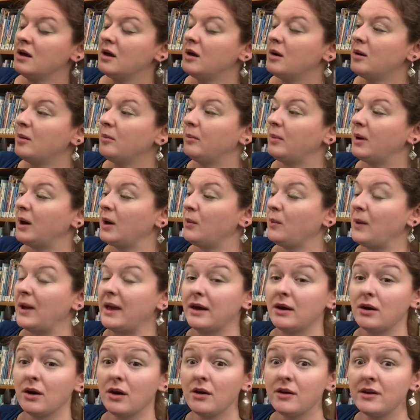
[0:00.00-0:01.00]
But
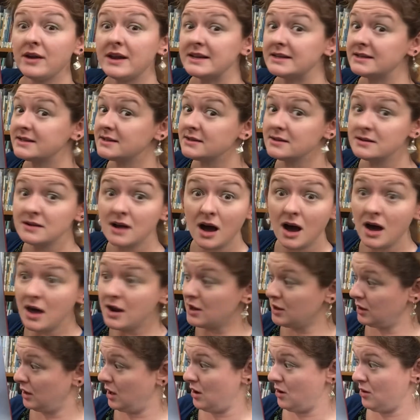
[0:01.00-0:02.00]
Wangari is not
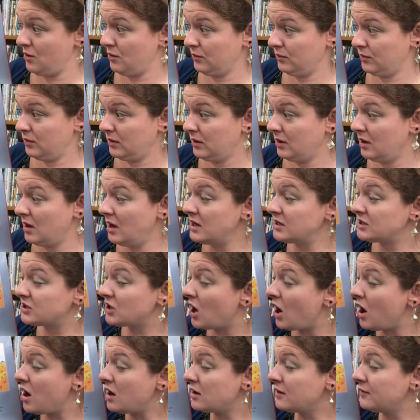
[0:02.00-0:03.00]
alone.
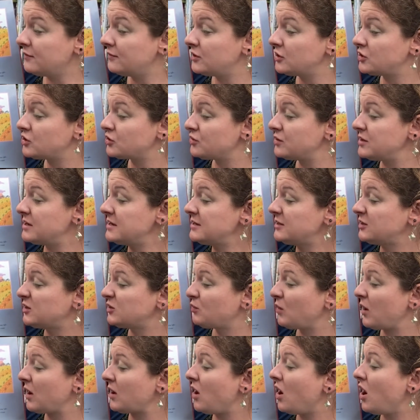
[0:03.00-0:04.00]
Talk of the trees
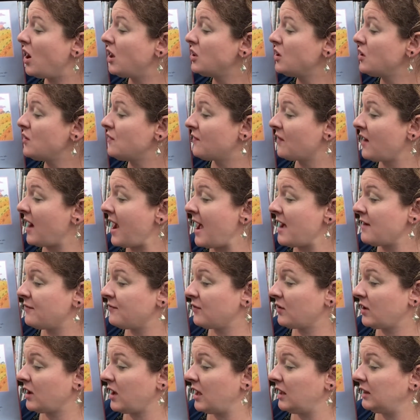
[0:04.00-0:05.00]
spread all over
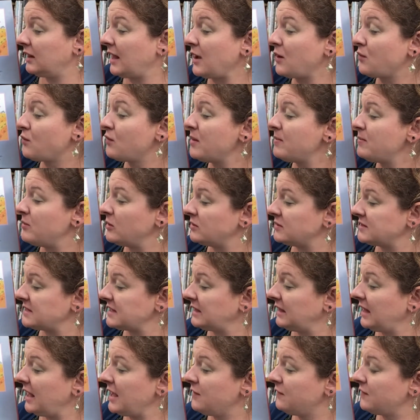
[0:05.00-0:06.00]
Africa like ripples in
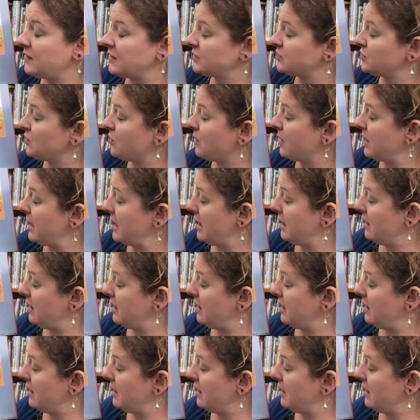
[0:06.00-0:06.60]
Lake Victoria.